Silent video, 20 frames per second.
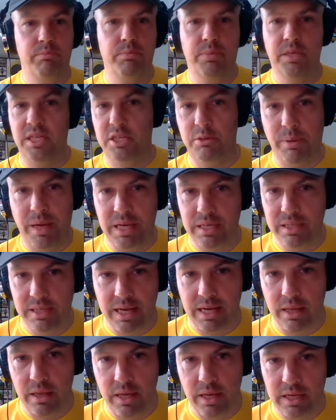participate in
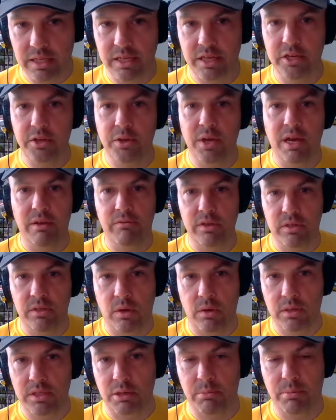taking things. Then you have the
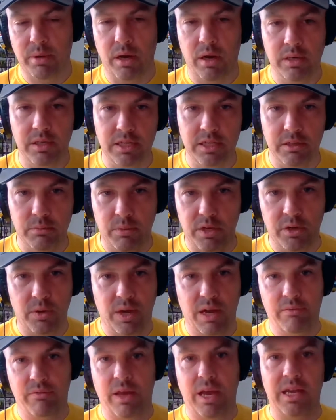toxic parties, and we
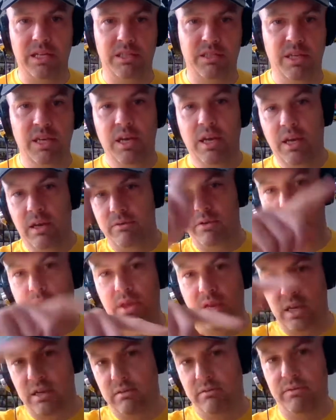all have that. Is you
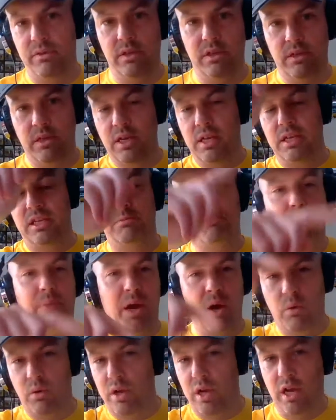think of this
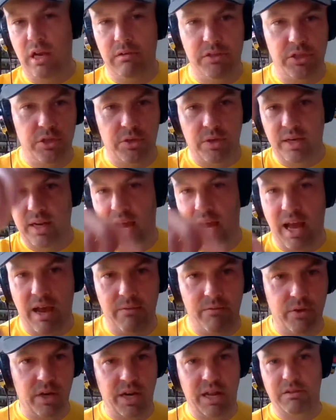bell curves you can
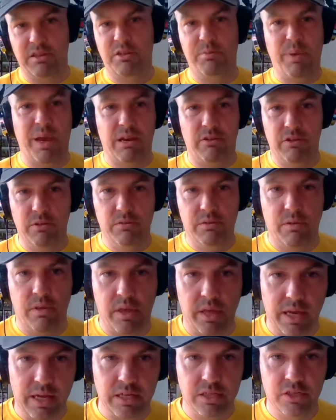have spectrums
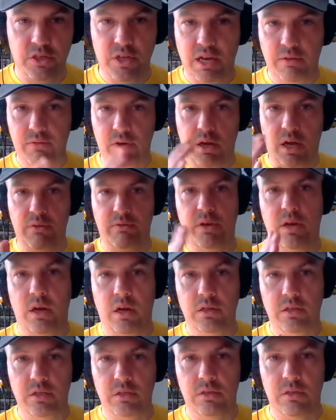of things, and you have the life
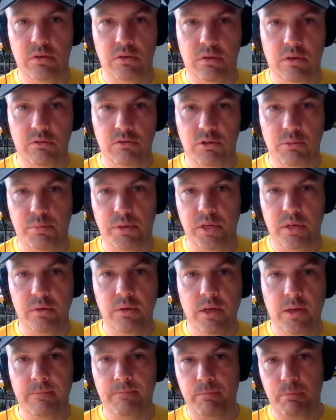enhancers who contribute,